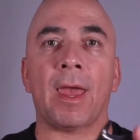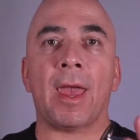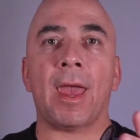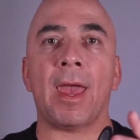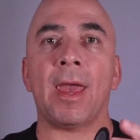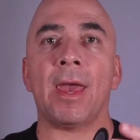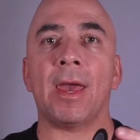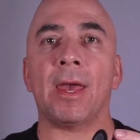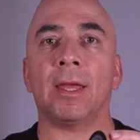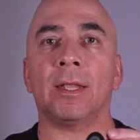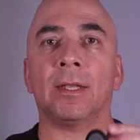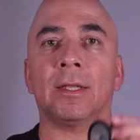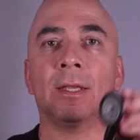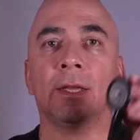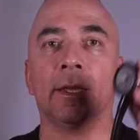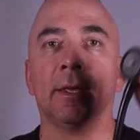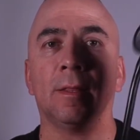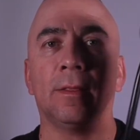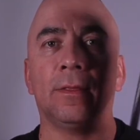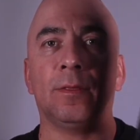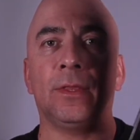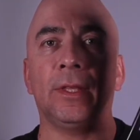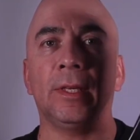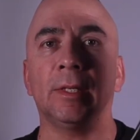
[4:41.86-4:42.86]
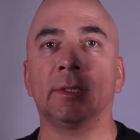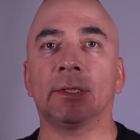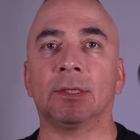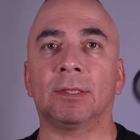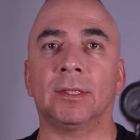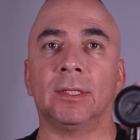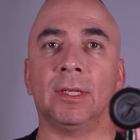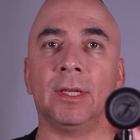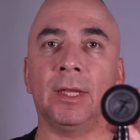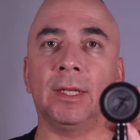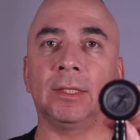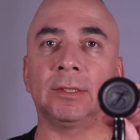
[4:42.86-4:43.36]
And
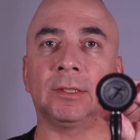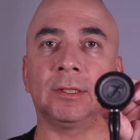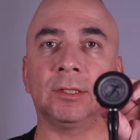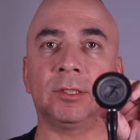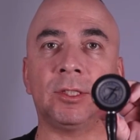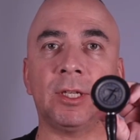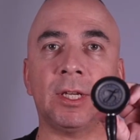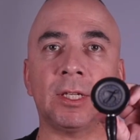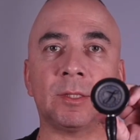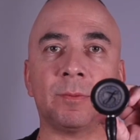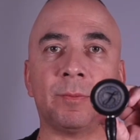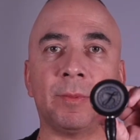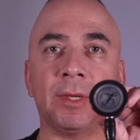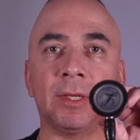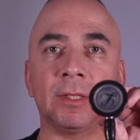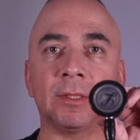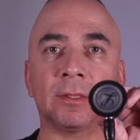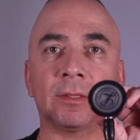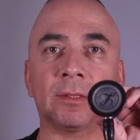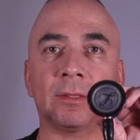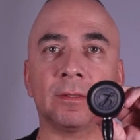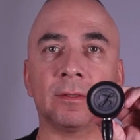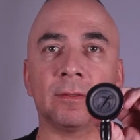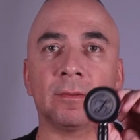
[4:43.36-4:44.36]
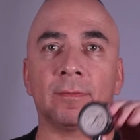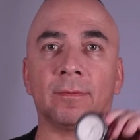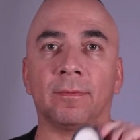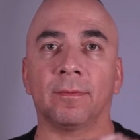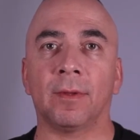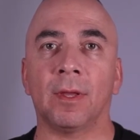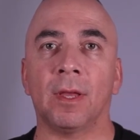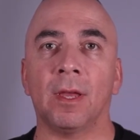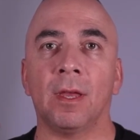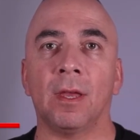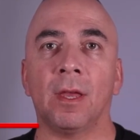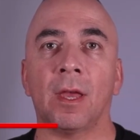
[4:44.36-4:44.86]
this is the chest piece.
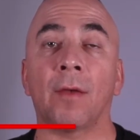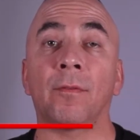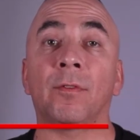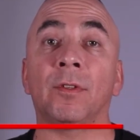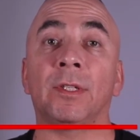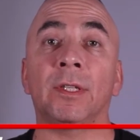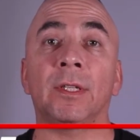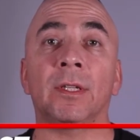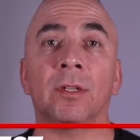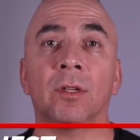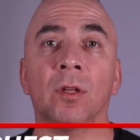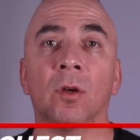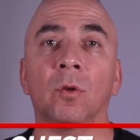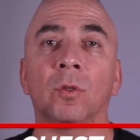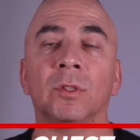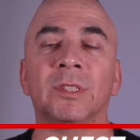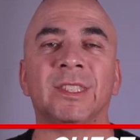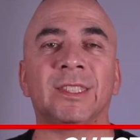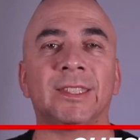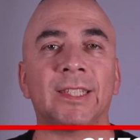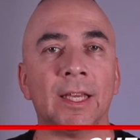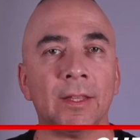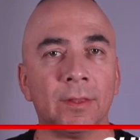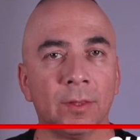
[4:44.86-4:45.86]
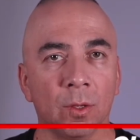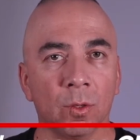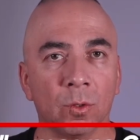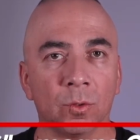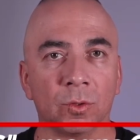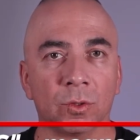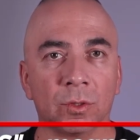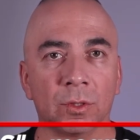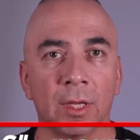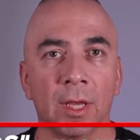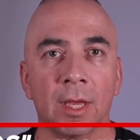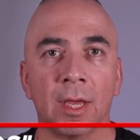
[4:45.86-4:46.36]
If you didn't know,
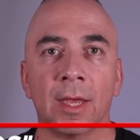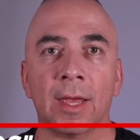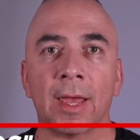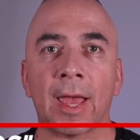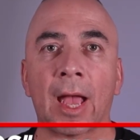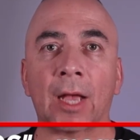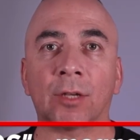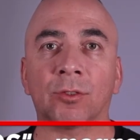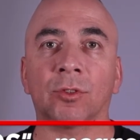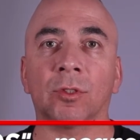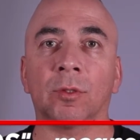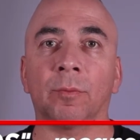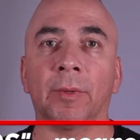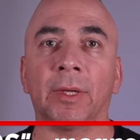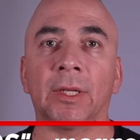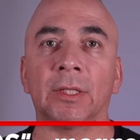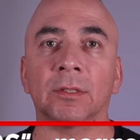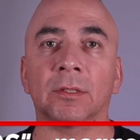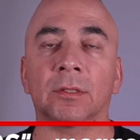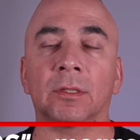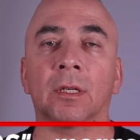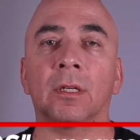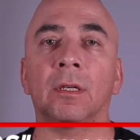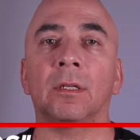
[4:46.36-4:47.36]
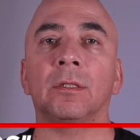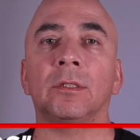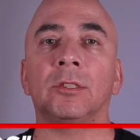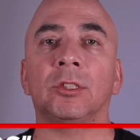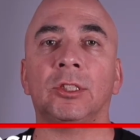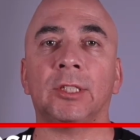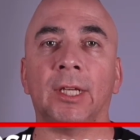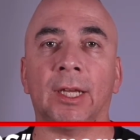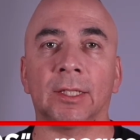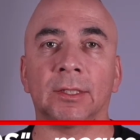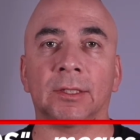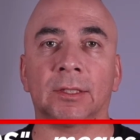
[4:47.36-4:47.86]
stethos actually means
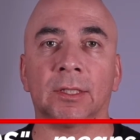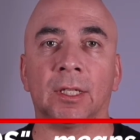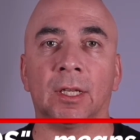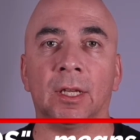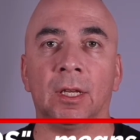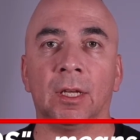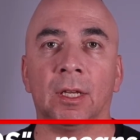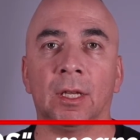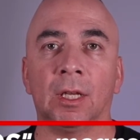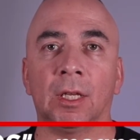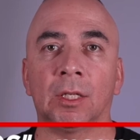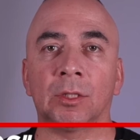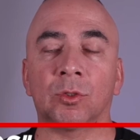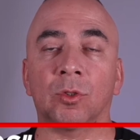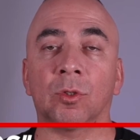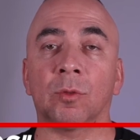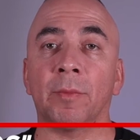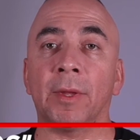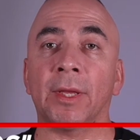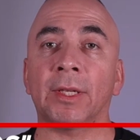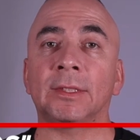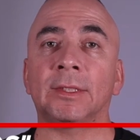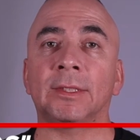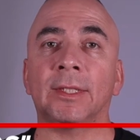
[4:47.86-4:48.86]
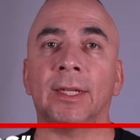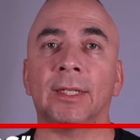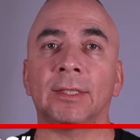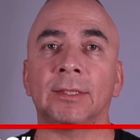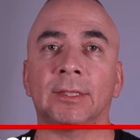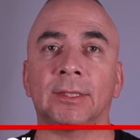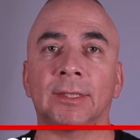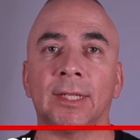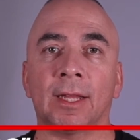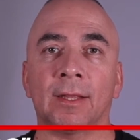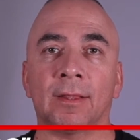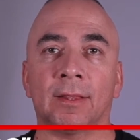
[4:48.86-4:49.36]
chest. So it makes
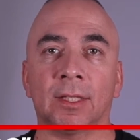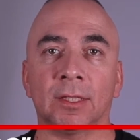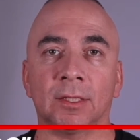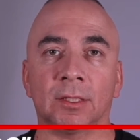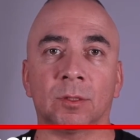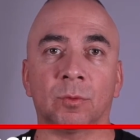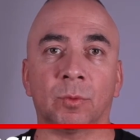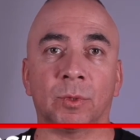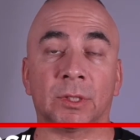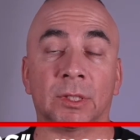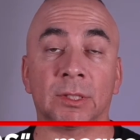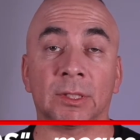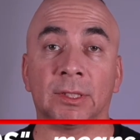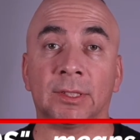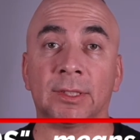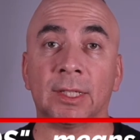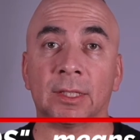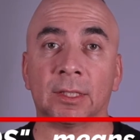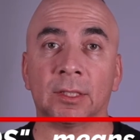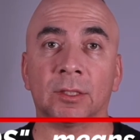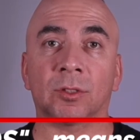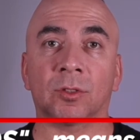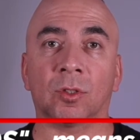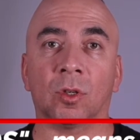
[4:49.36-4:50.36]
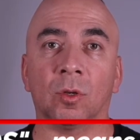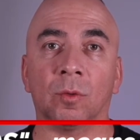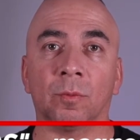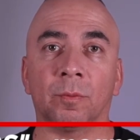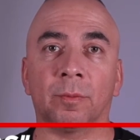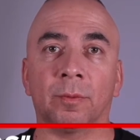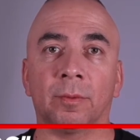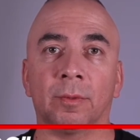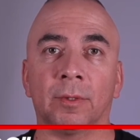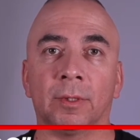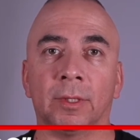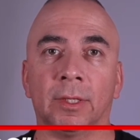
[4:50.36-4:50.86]
sense that this is what the
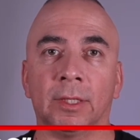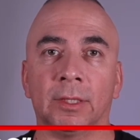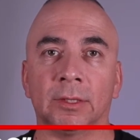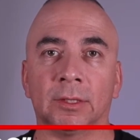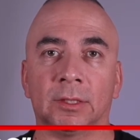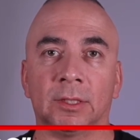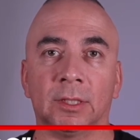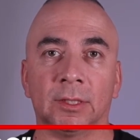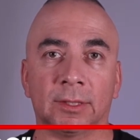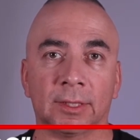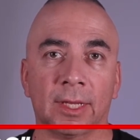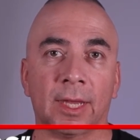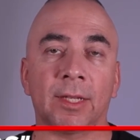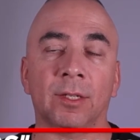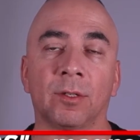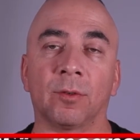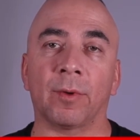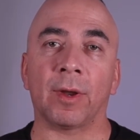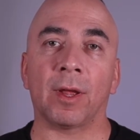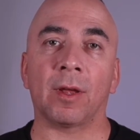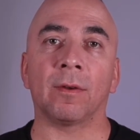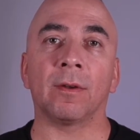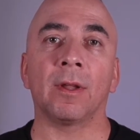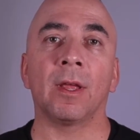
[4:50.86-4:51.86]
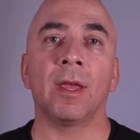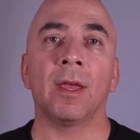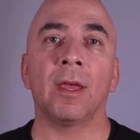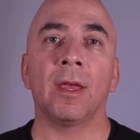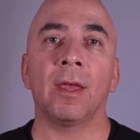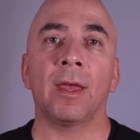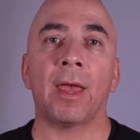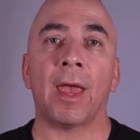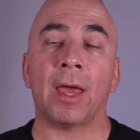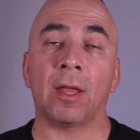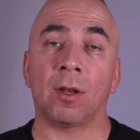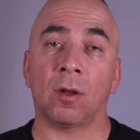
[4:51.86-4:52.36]
stethoscope is designed around,
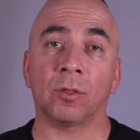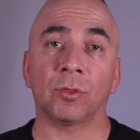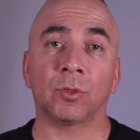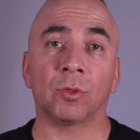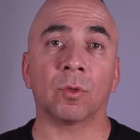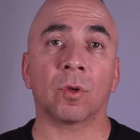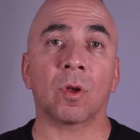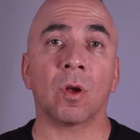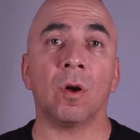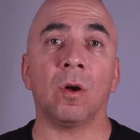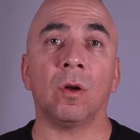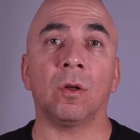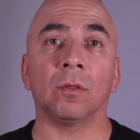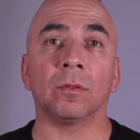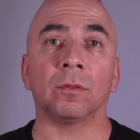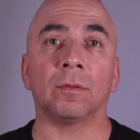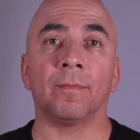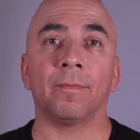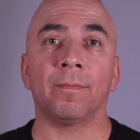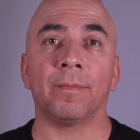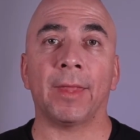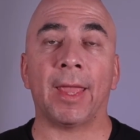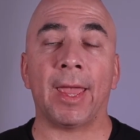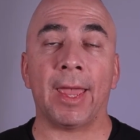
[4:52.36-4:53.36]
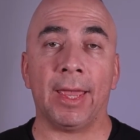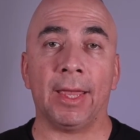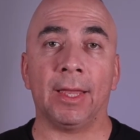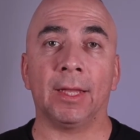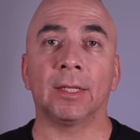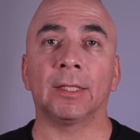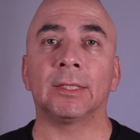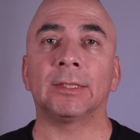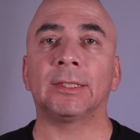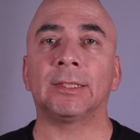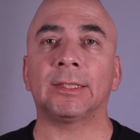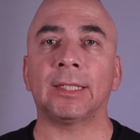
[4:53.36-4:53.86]
and also called
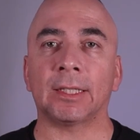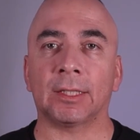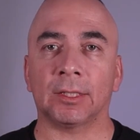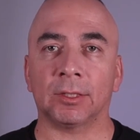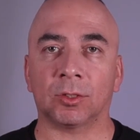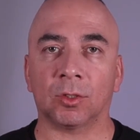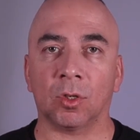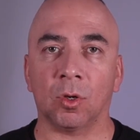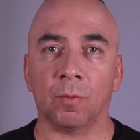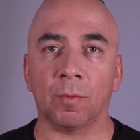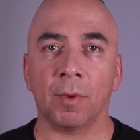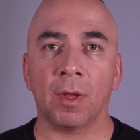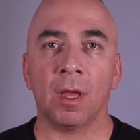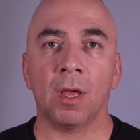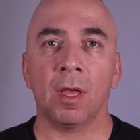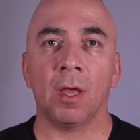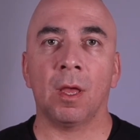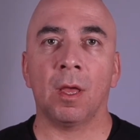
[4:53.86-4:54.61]
a stethoscope.